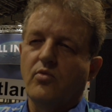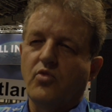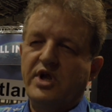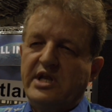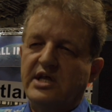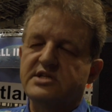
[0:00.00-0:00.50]

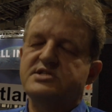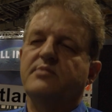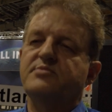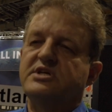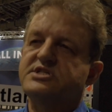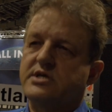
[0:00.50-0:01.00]
We need
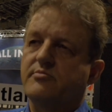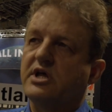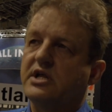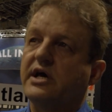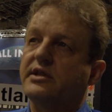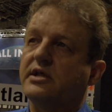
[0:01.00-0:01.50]
something
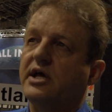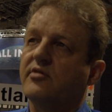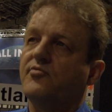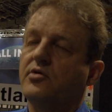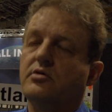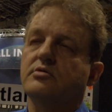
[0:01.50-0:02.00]
similar like that
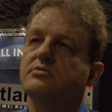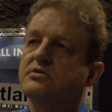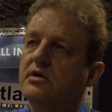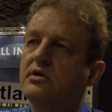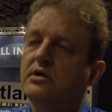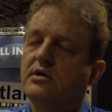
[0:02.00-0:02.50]
for
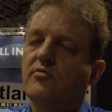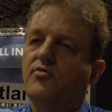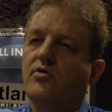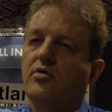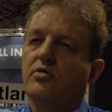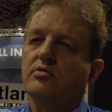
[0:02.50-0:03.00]

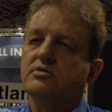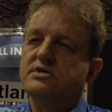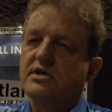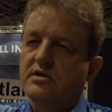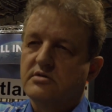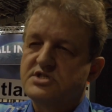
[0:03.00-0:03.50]

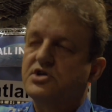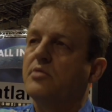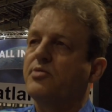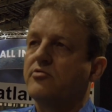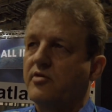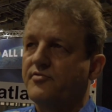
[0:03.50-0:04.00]

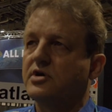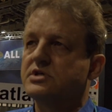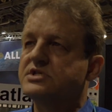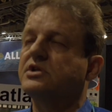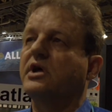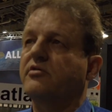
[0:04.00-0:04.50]
stop and
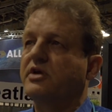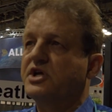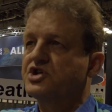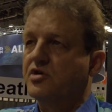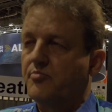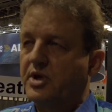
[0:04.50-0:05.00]
reverse the degradation of